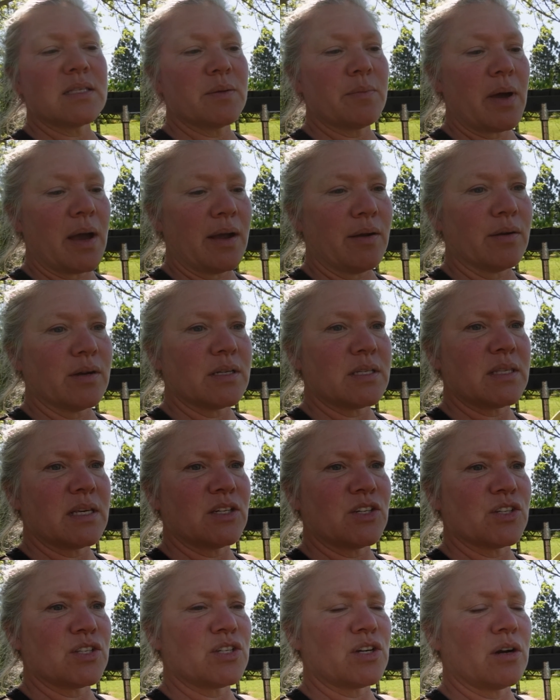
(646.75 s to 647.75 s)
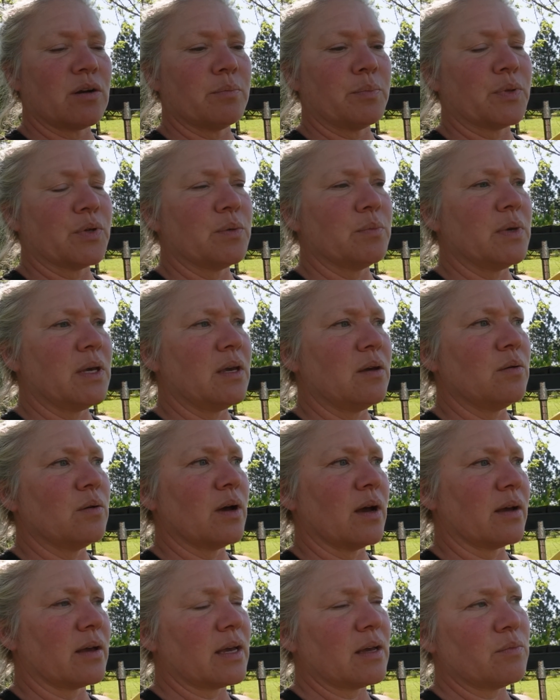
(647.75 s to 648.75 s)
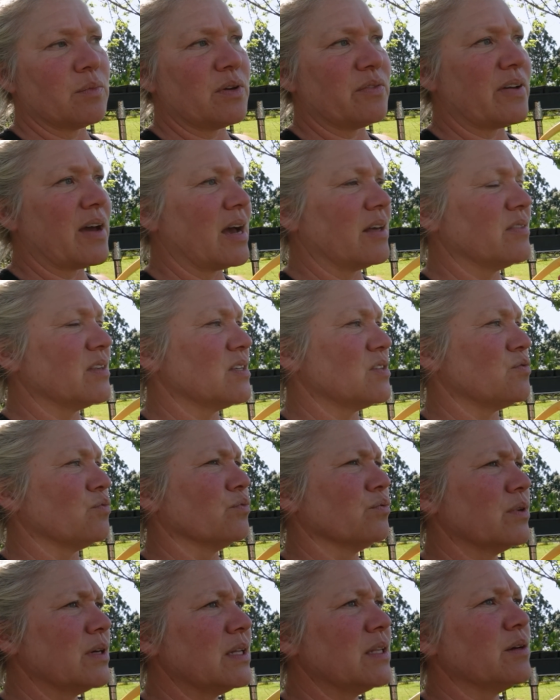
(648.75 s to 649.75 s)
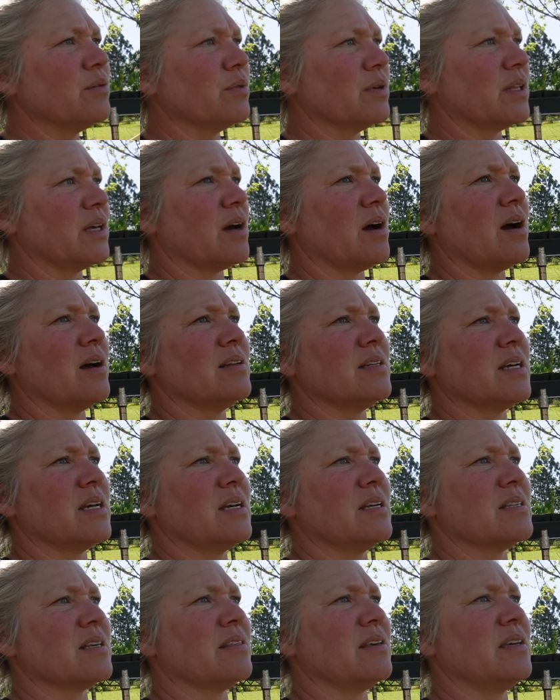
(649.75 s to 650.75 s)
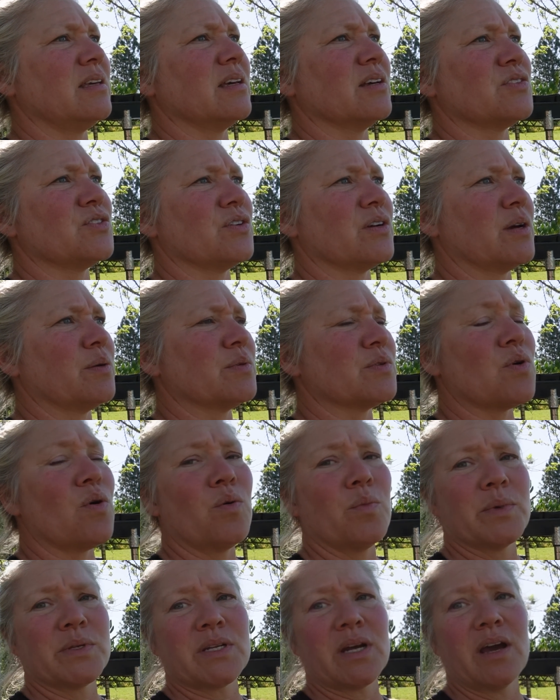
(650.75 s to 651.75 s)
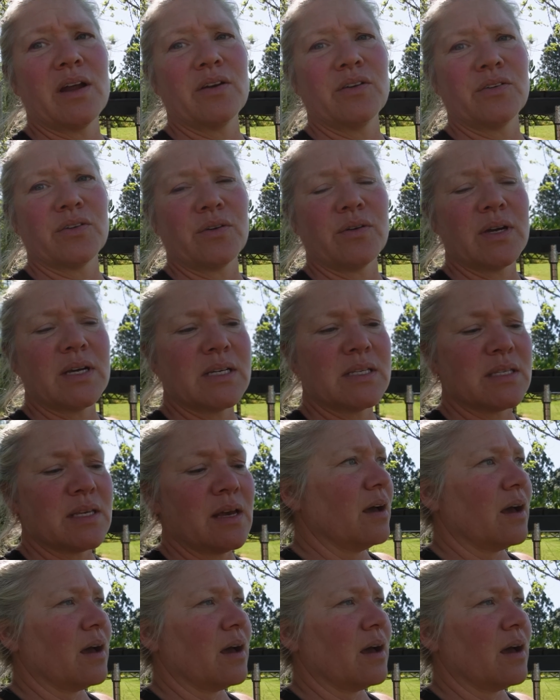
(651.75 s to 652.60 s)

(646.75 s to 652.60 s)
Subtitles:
some iris. They just started blooming. Again, we've had these really, really hot days. I think yesterday was almost 100 degrees.